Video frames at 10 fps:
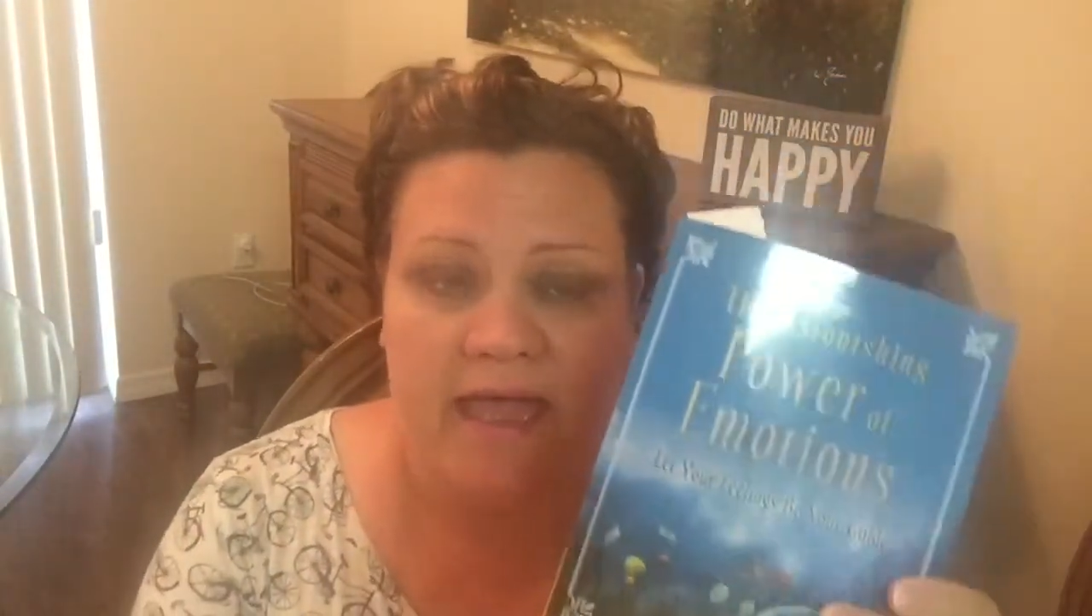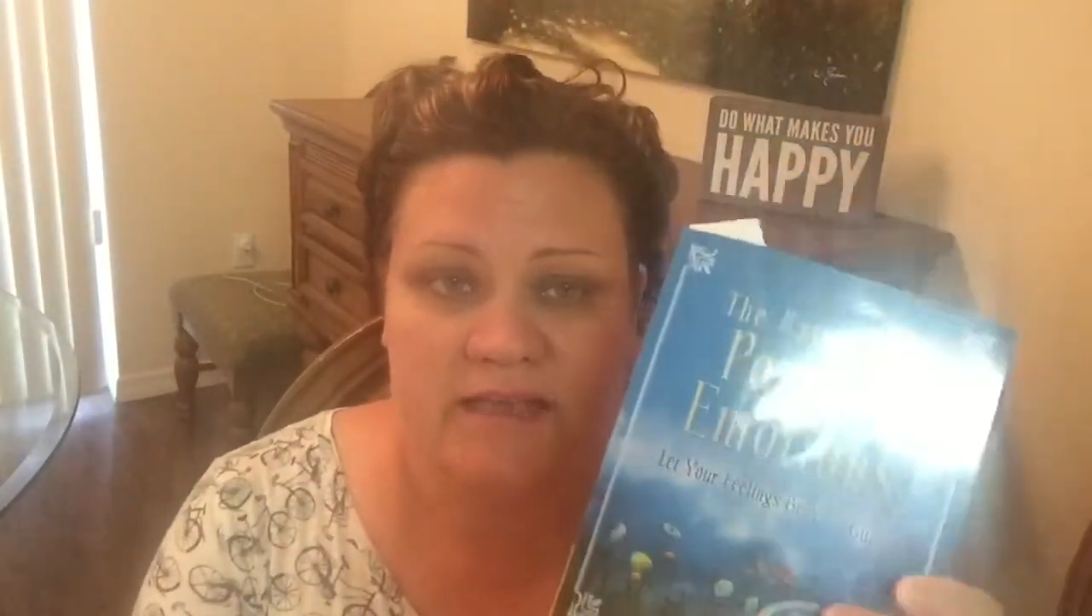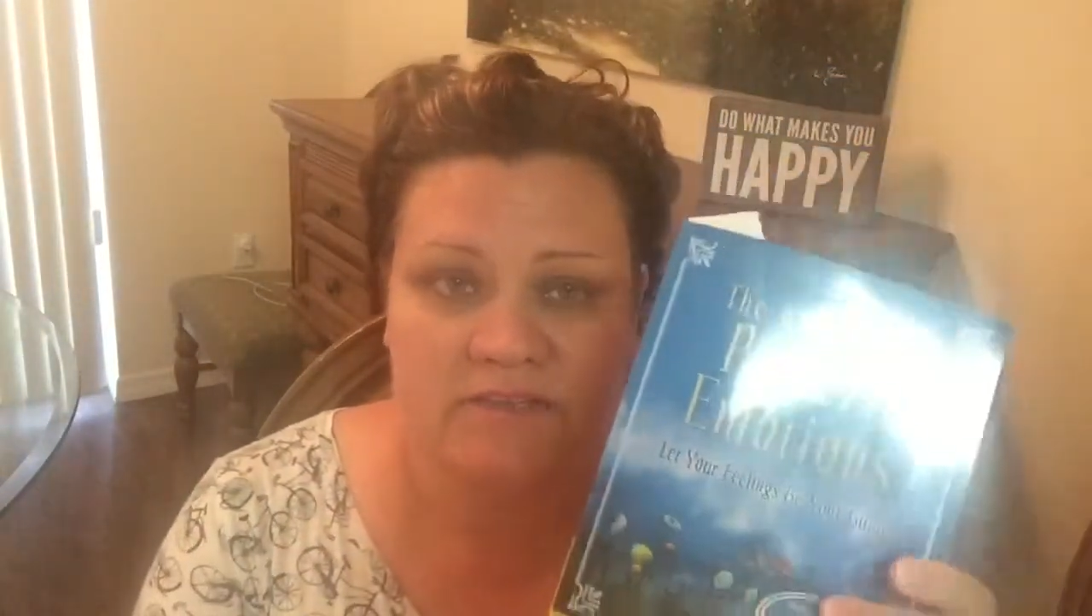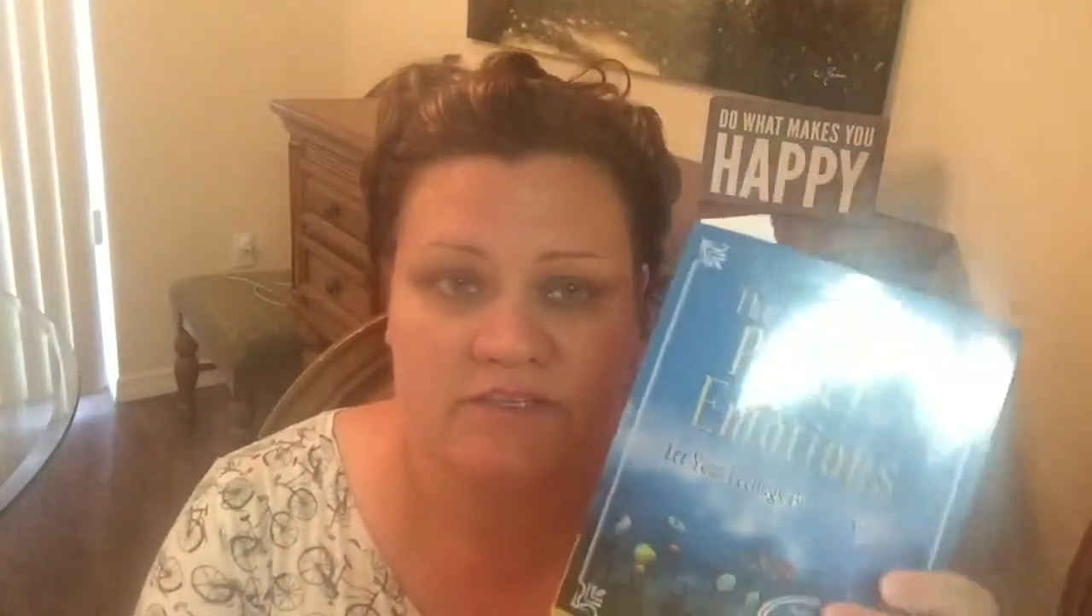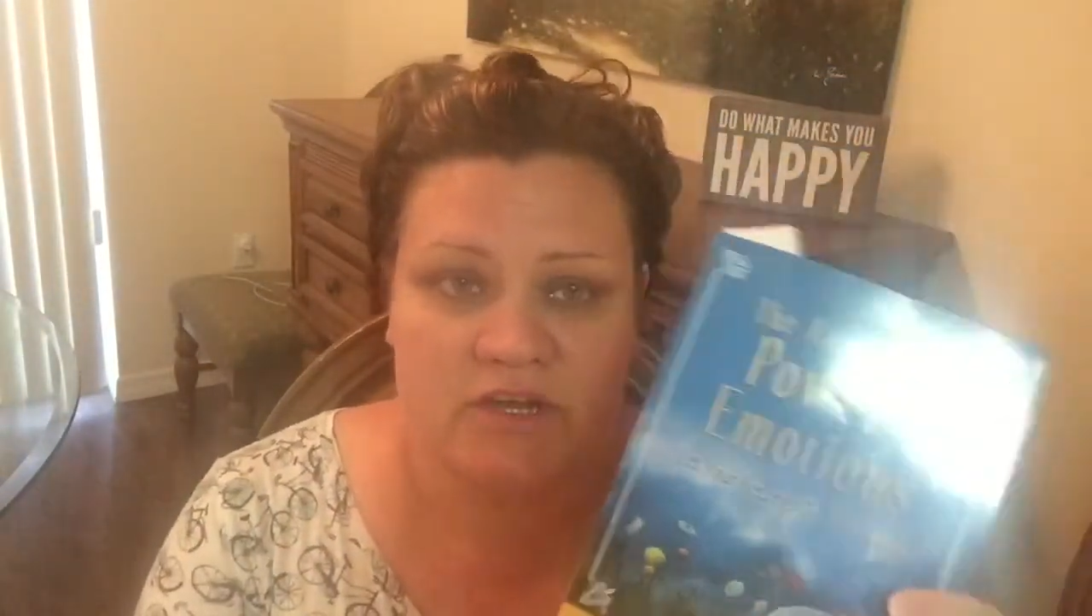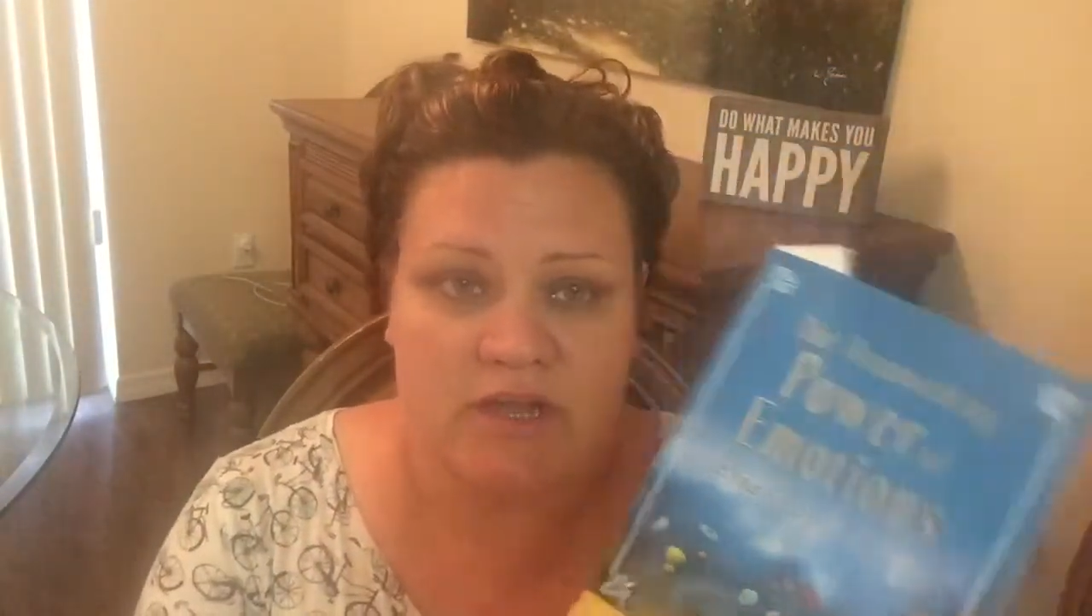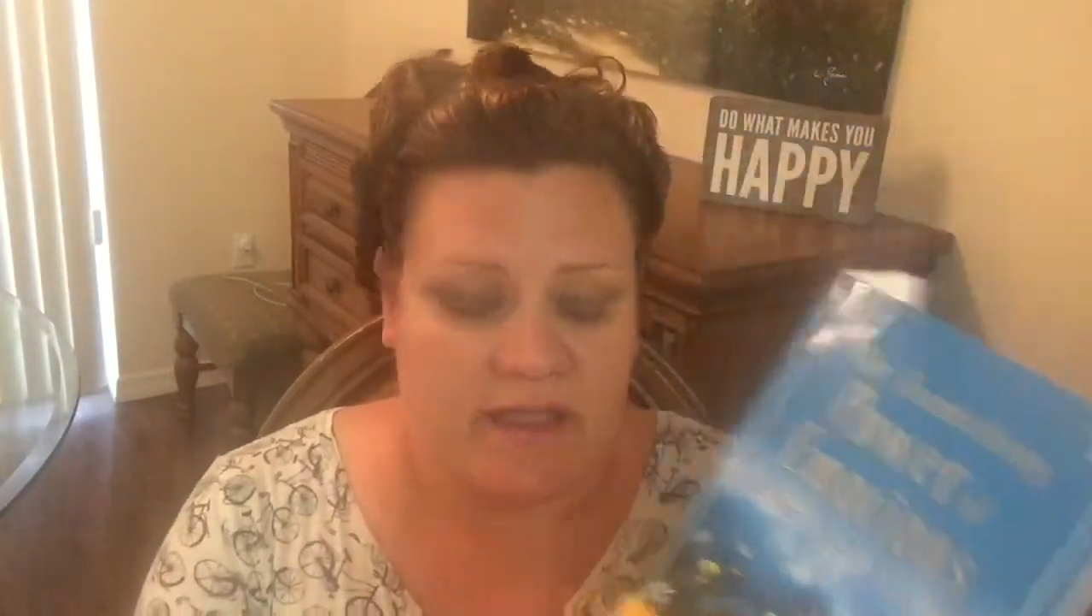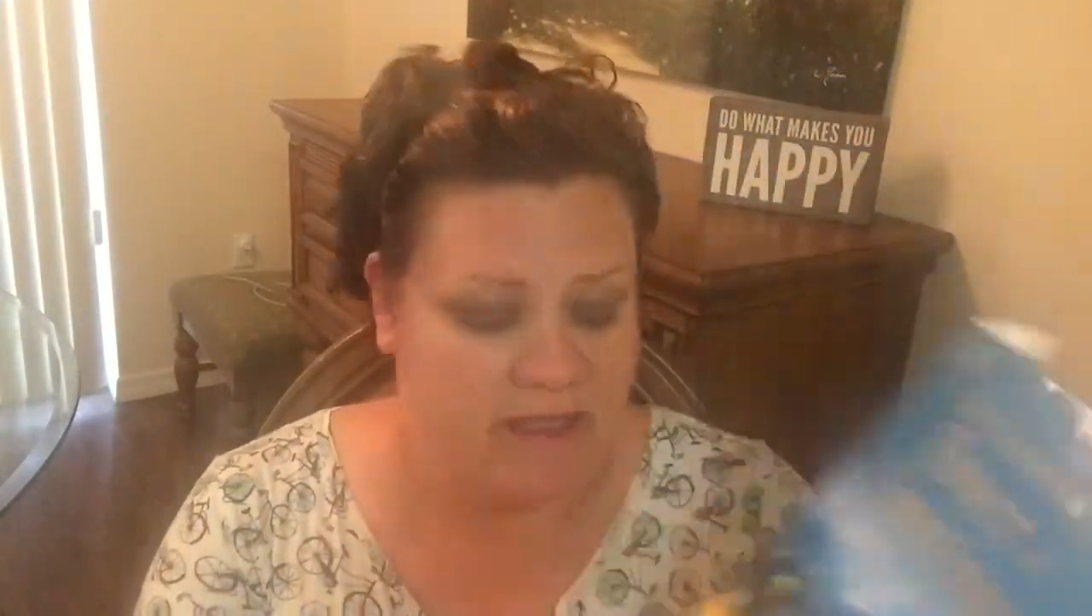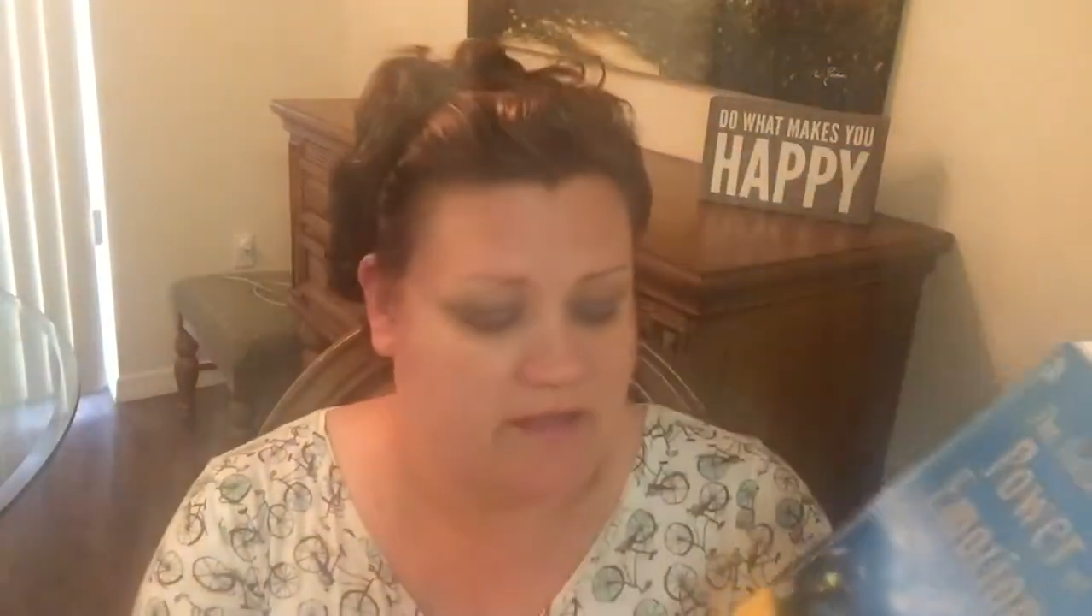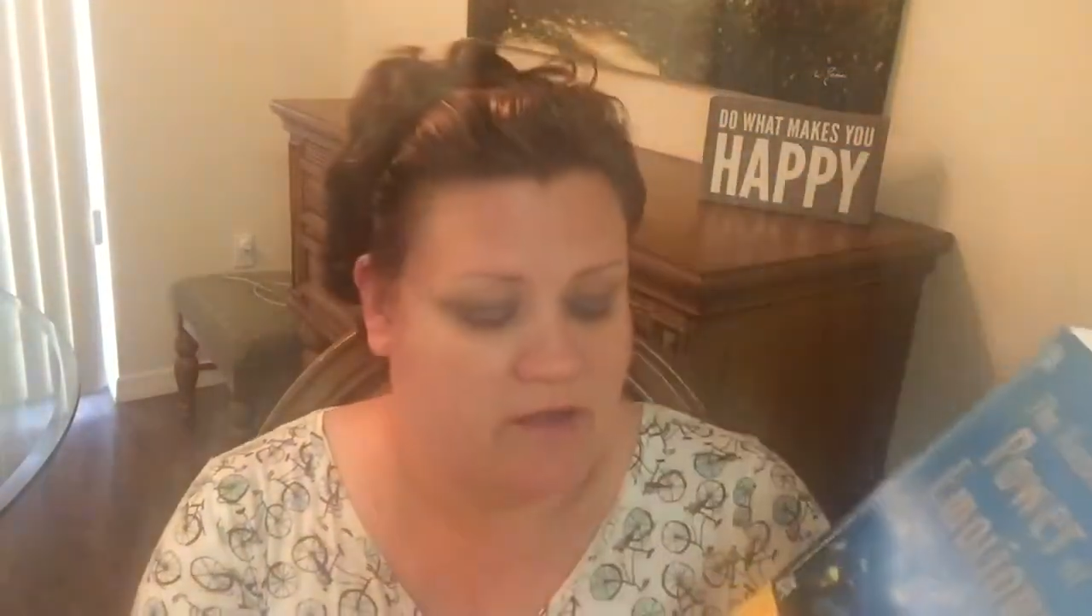Esther
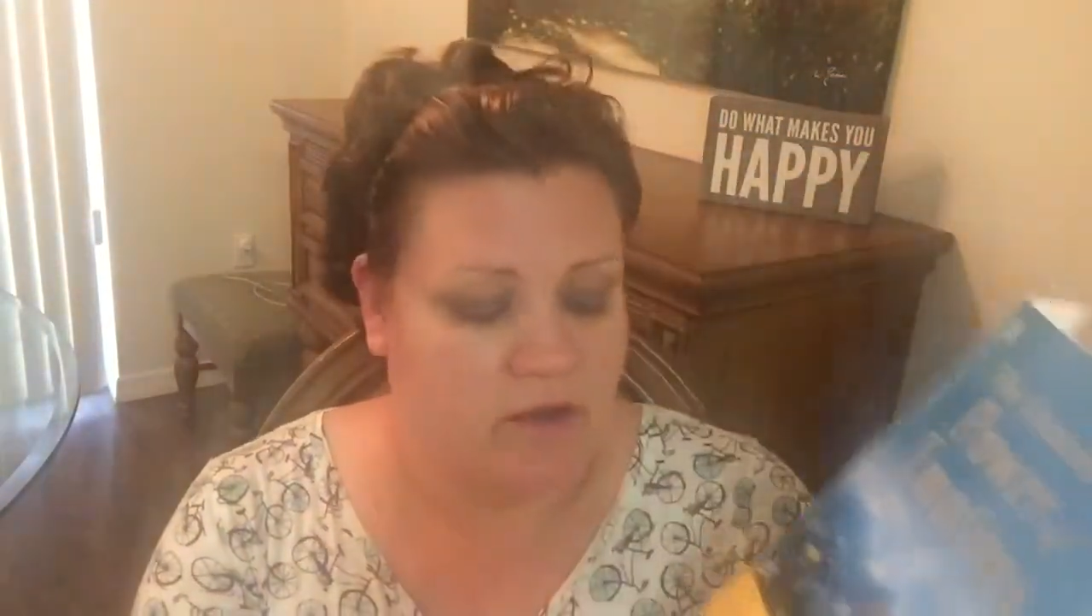and